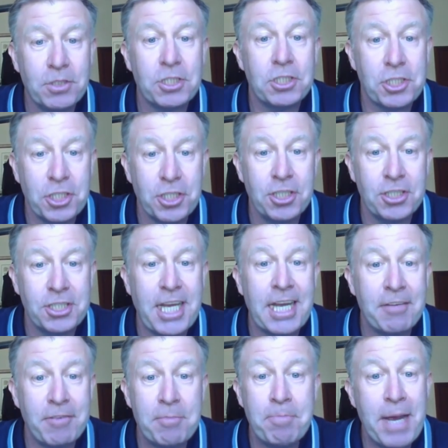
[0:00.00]
was a certain
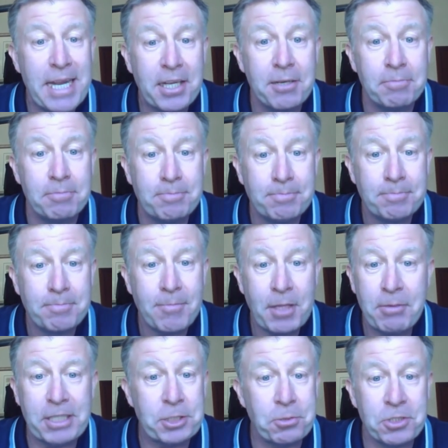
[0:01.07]
David Beckham,
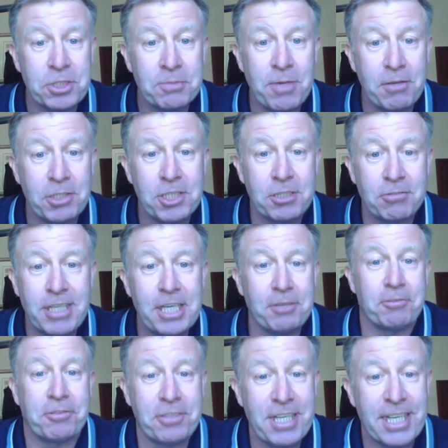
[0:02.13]
which was the most
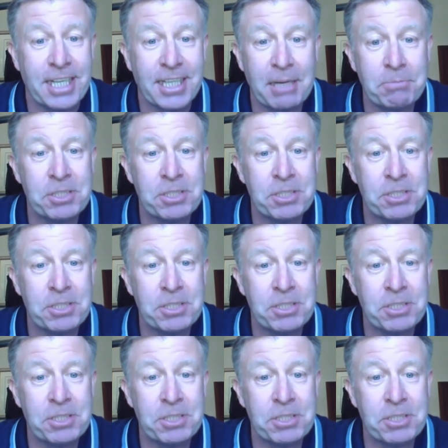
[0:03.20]
surreal thing.